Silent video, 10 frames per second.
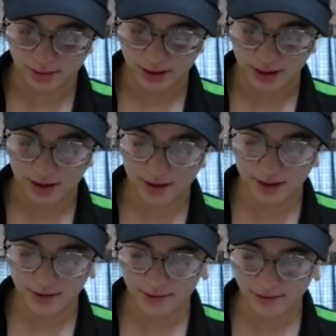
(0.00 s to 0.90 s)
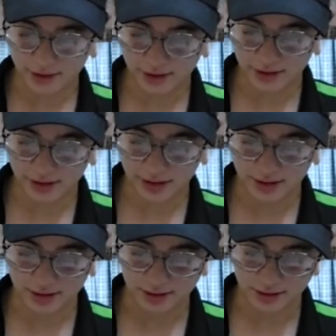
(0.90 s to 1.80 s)

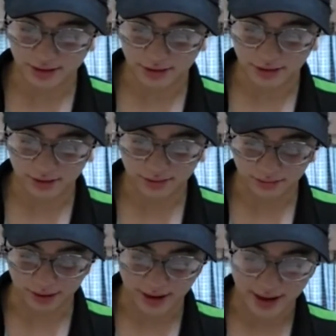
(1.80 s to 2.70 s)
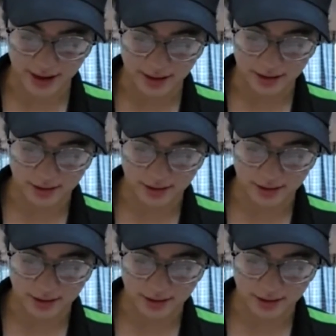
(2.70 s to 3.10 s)
Everything's a circle, right?